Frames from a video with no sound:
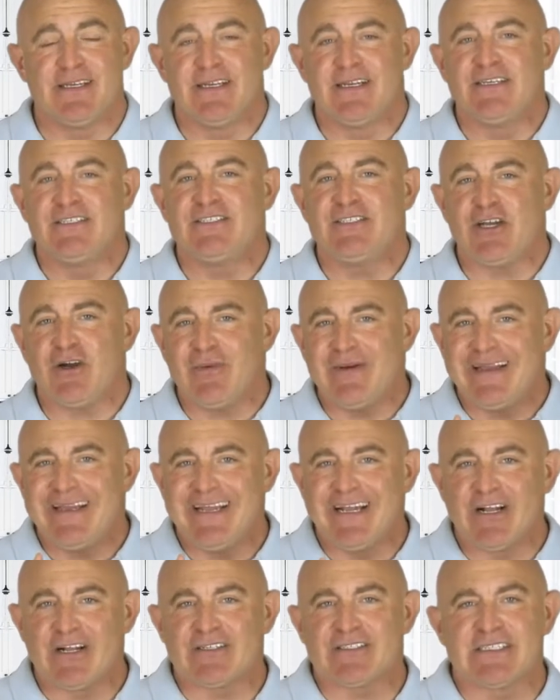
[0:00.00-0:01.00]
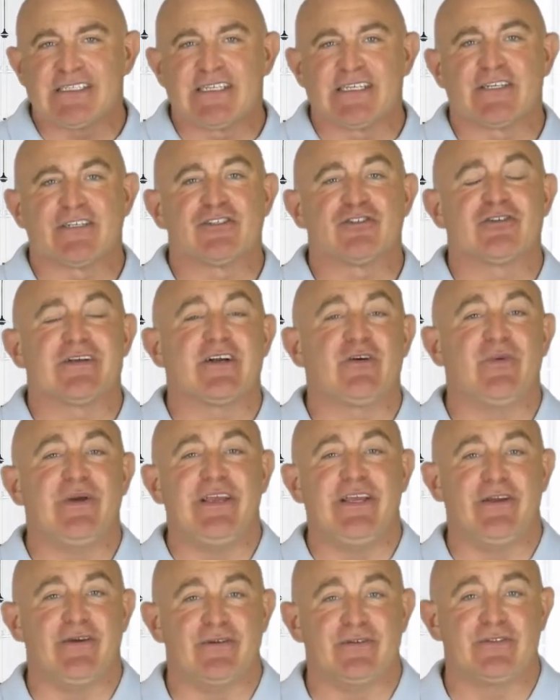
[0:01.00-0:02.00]
So here's a little trick we
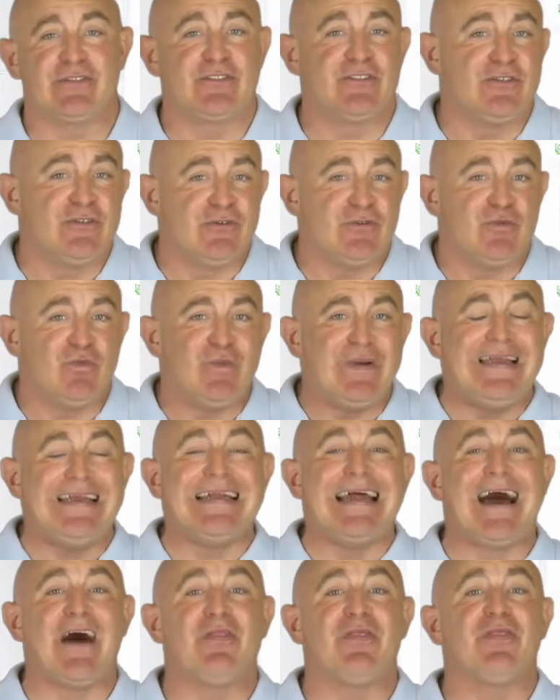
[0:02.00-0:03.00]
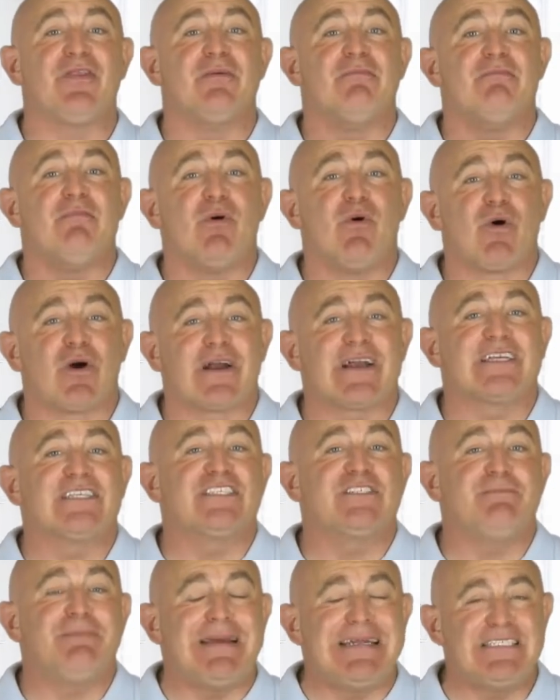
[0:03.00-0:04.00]
use to weed out the more
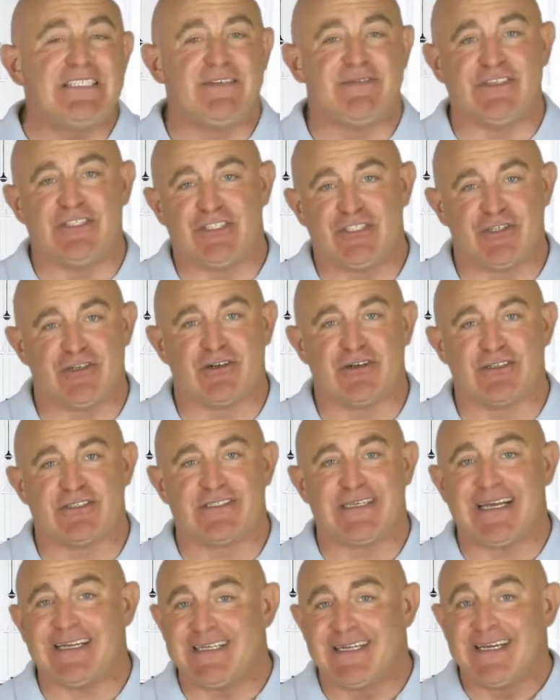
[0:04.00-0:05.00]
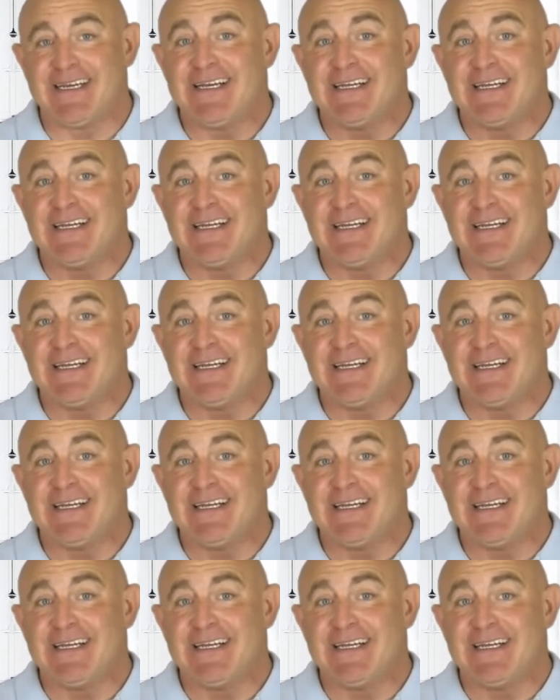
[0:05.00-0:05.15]
expensive insurers and